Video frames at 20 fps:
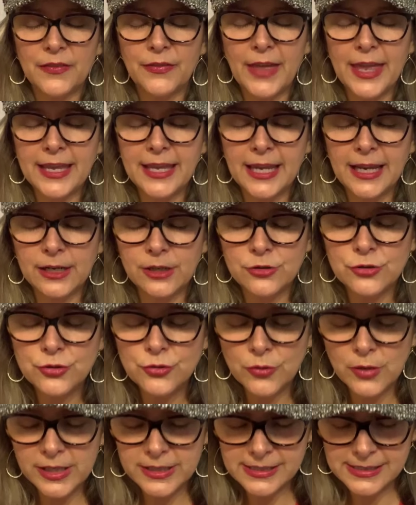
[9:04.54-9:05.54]
they can
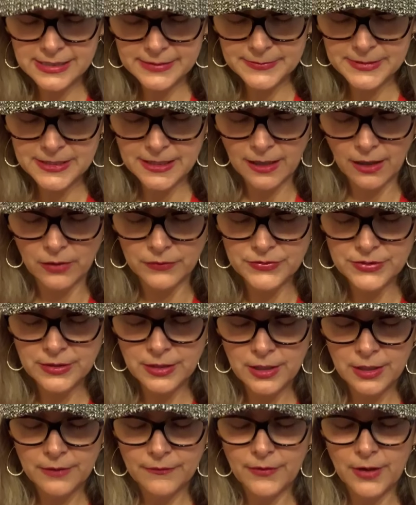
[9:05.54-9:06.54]
trust themselves.
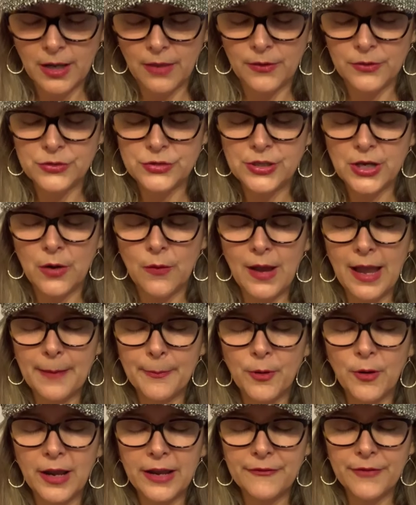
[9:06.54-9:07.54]
Father. So I
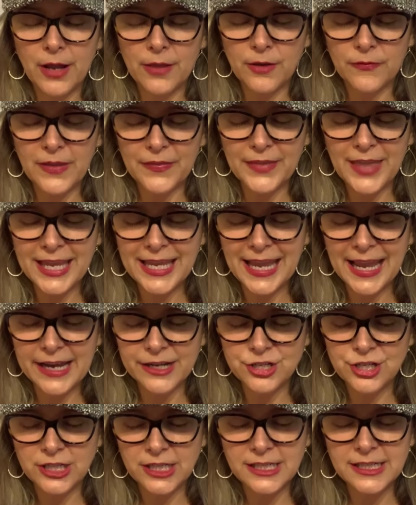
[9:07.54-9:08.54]
pray, Father, that they
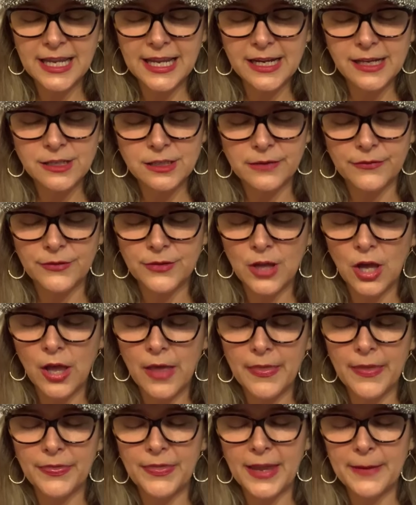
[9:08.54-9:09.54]
catch any negative thought
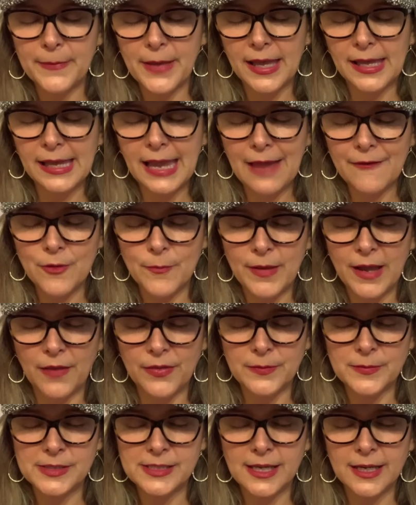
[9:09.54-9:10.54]
that they might have about
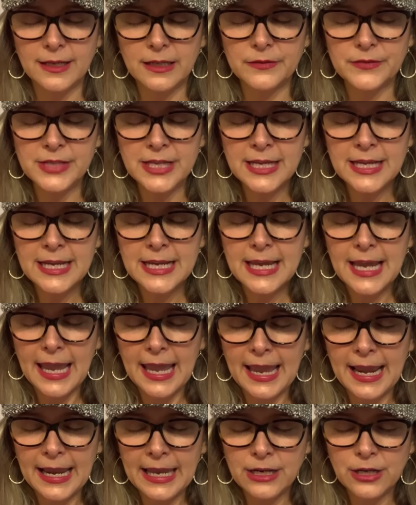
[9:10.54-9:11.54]
themselves
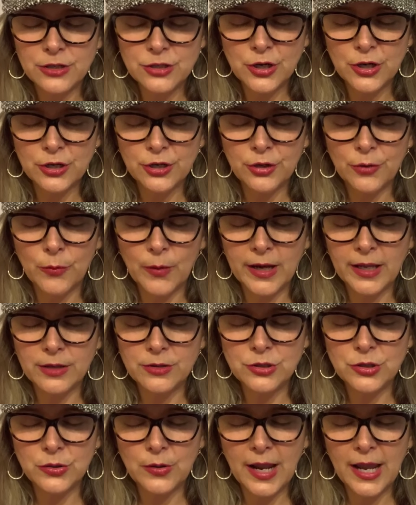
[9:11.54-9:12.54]
and turn it around
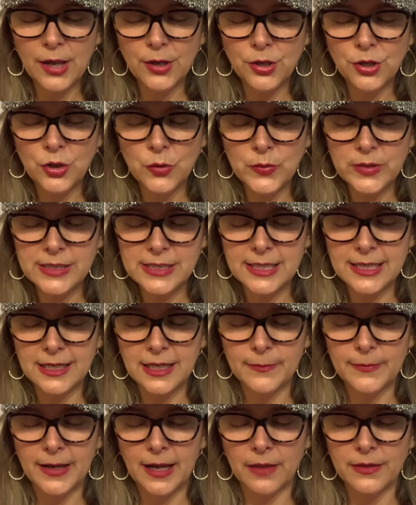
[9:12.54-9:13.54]
to how you would think
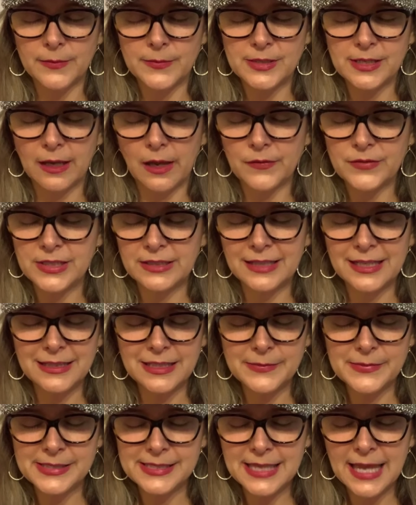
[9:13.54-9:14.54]
about themselves and let
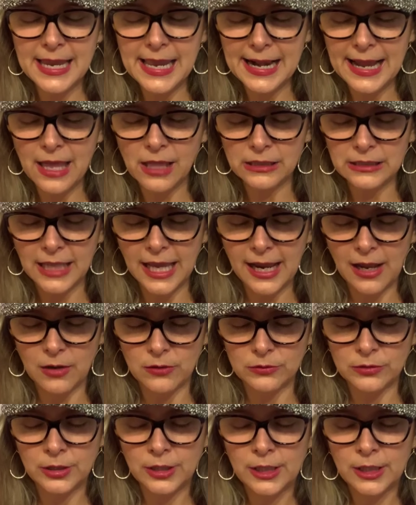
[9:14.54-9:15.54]
them say it out loud,